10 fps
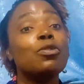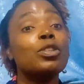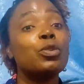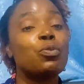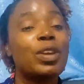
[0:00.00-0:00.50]

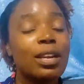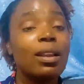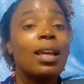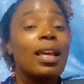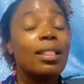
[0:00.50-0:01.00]
not
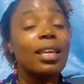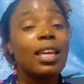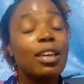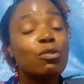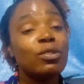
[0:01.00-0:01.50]
win the
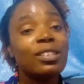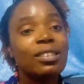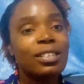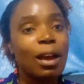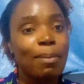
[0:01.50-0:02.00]

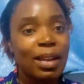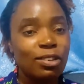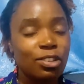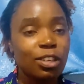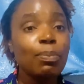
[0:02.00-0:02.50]
AUC
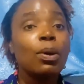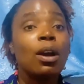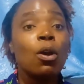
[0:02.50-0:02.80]
chairmanship,